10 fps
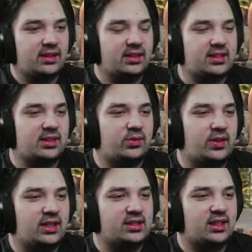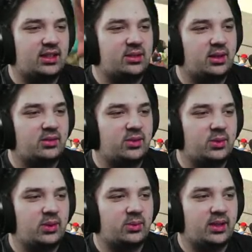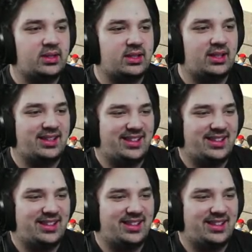Listen, the fans get a great view of the race.